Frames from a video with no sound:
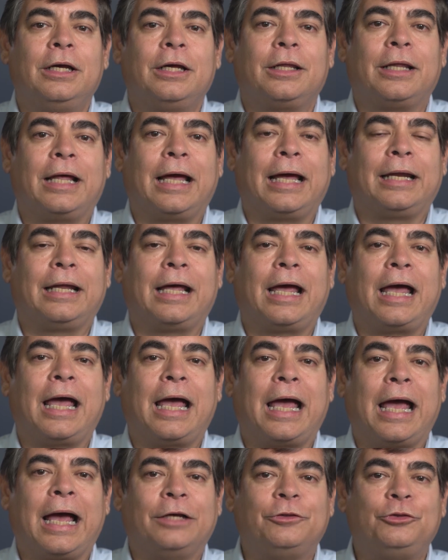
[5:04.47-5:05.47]
that
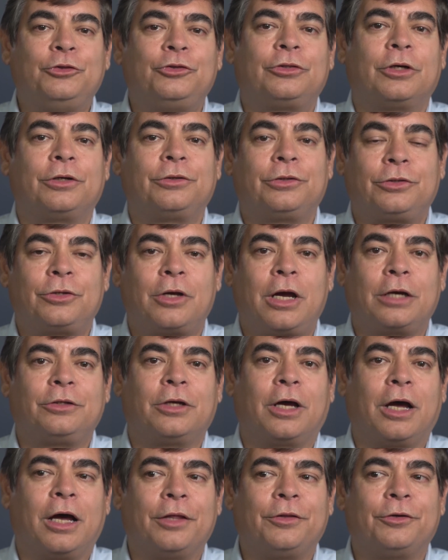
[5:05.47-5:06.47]
as you start to talk
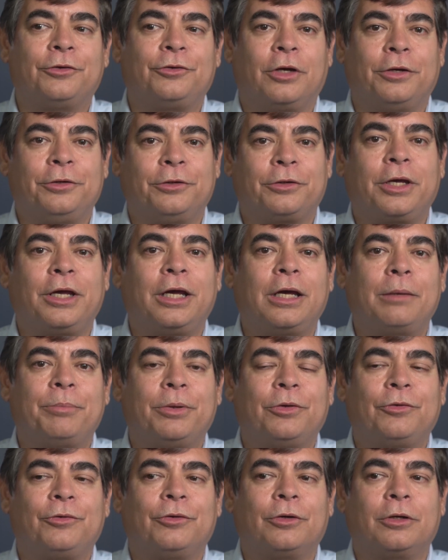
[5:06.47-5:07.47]
to others on your
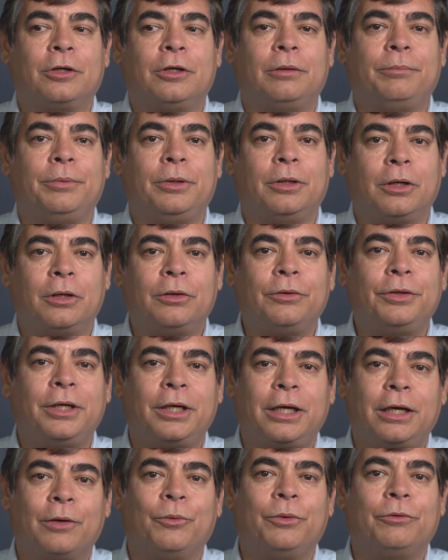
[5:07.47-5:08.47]
campus, they're going to be, oh
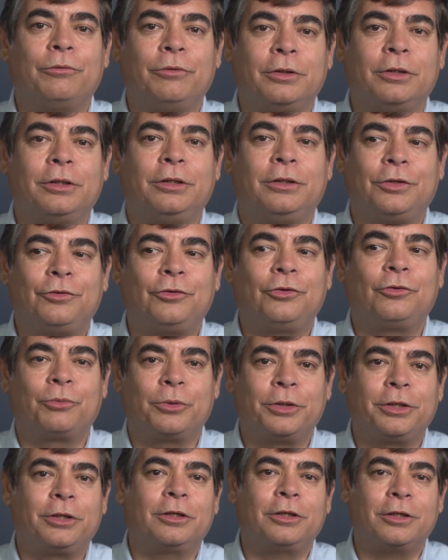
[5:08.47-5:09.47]
yeah, this is
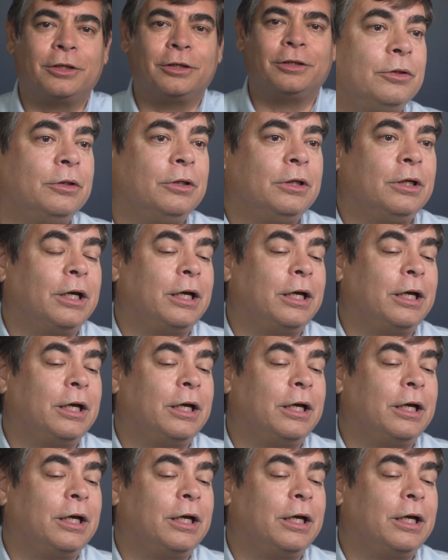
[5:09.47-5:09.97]
really good.